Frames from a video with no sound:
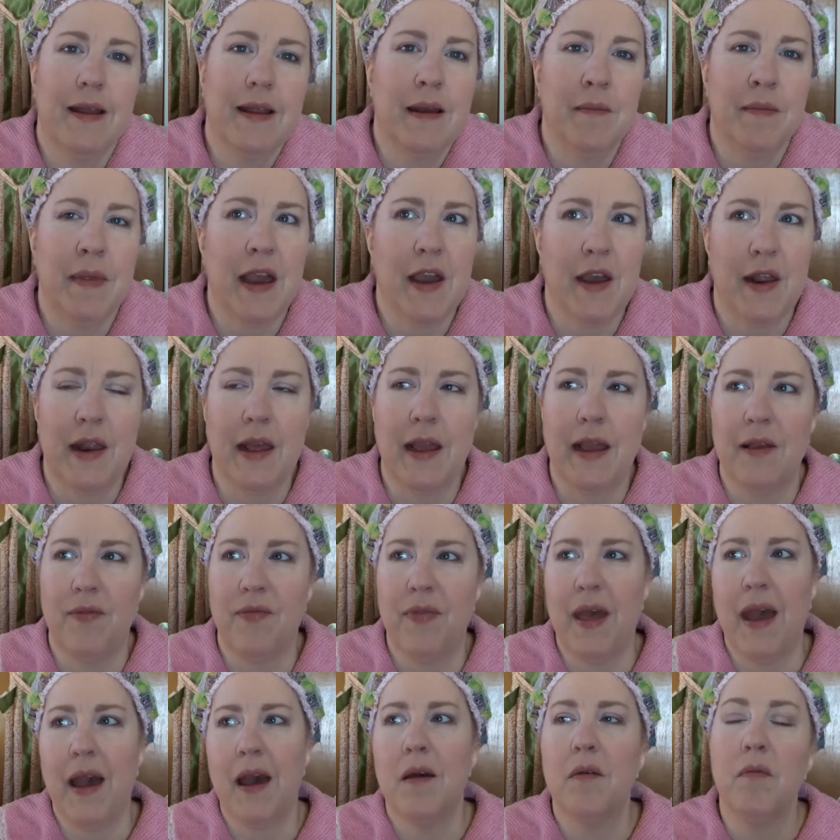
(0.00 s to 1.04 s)
I'm not going to get
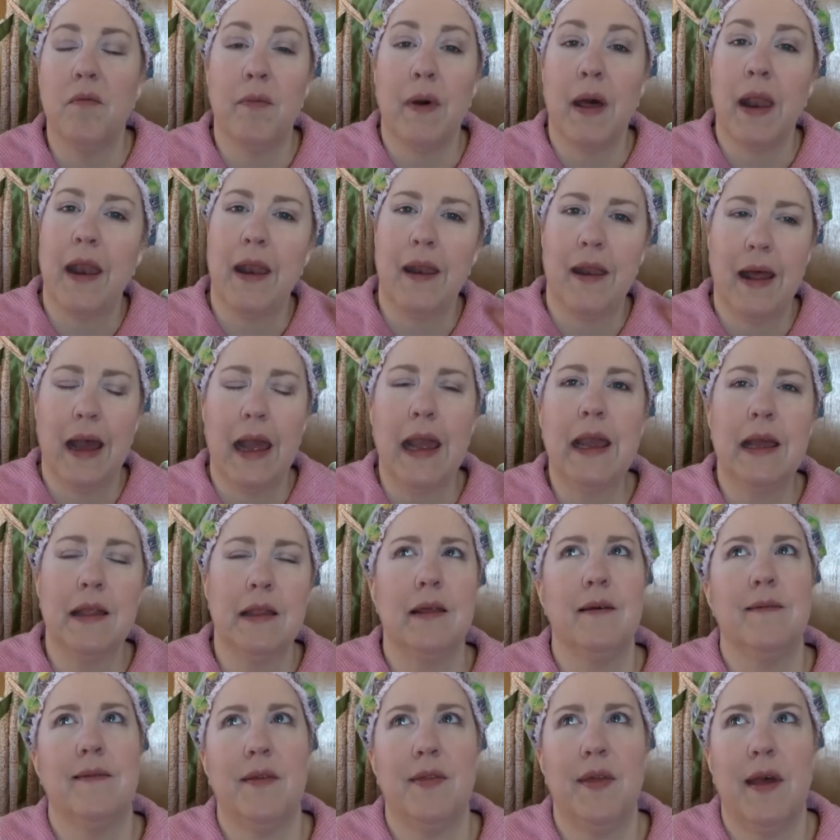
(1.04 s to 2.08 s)
that, but I can
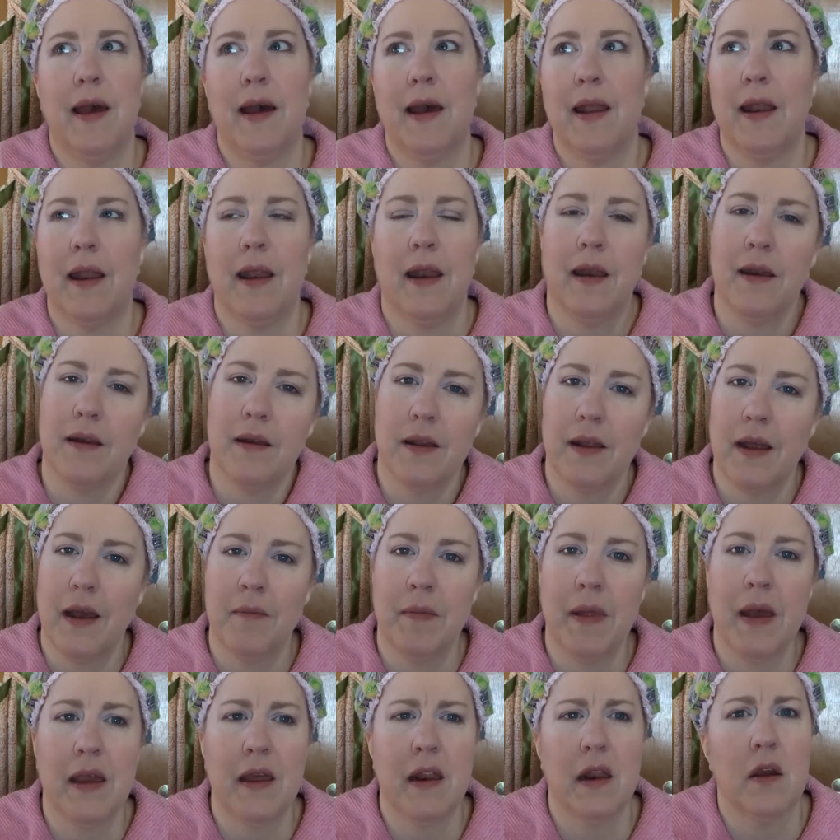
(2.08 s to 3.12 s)
live with that, and
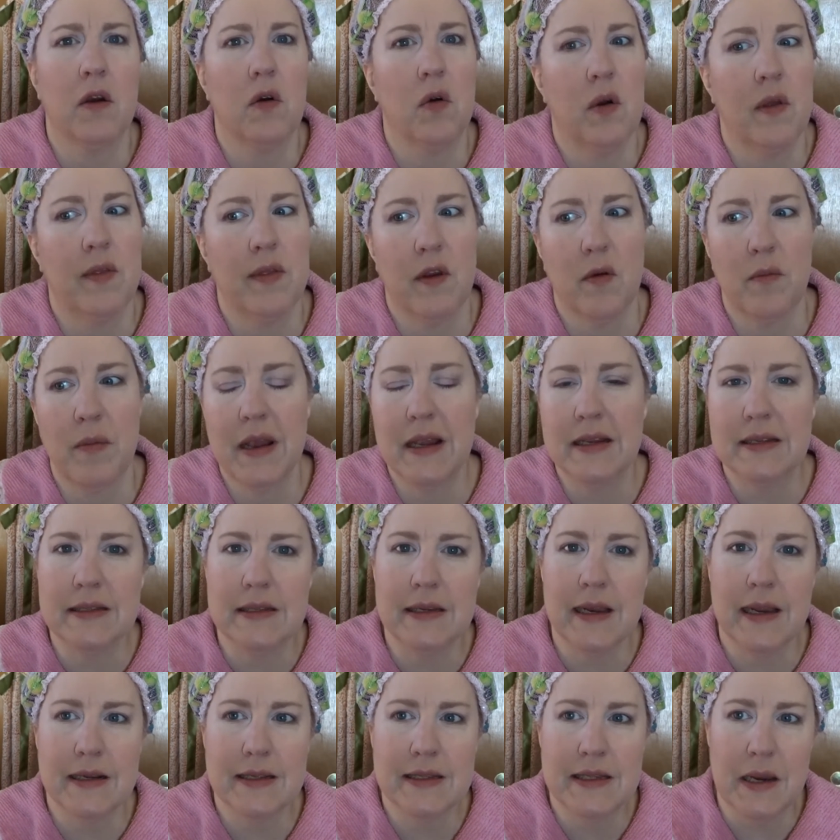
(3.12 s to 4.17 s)
I'm not going to go in there because
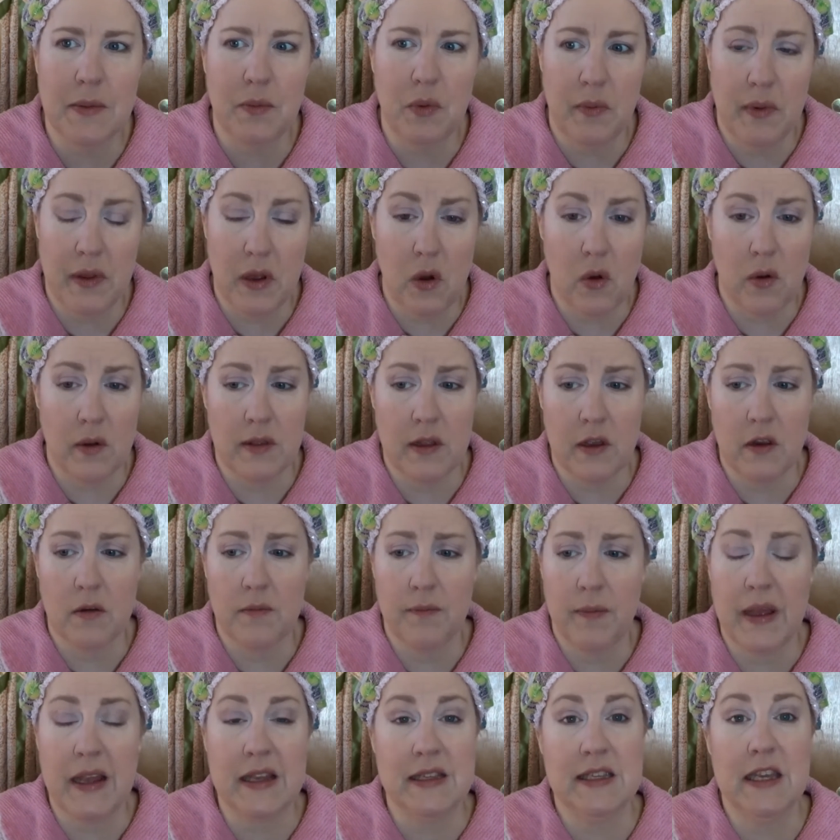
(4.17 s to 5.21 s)
the next step would be going there
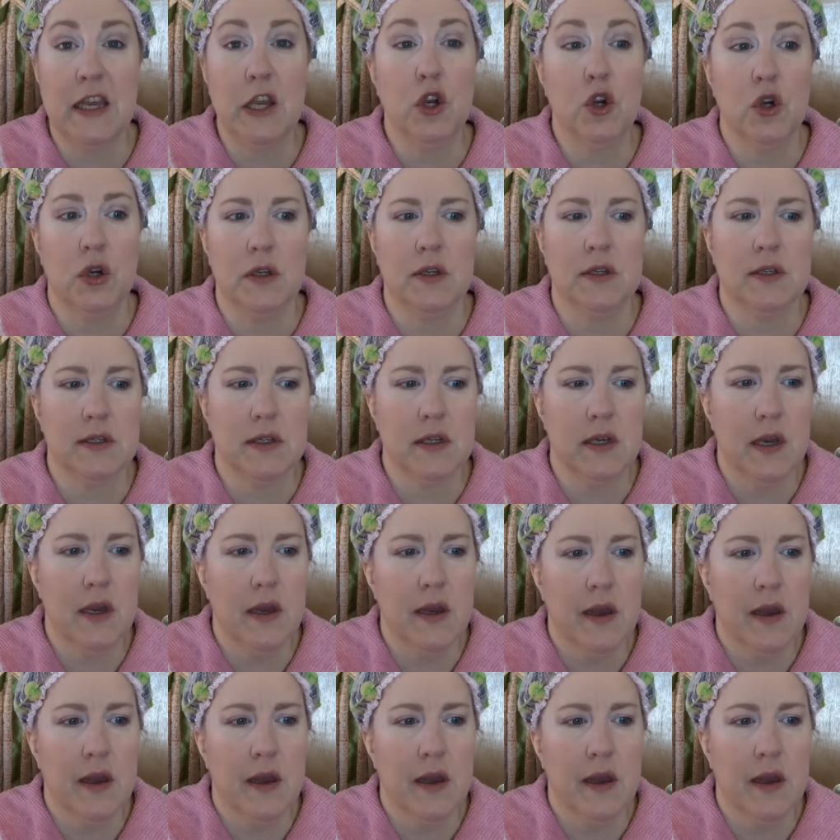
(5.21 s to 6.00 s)
because he couldn't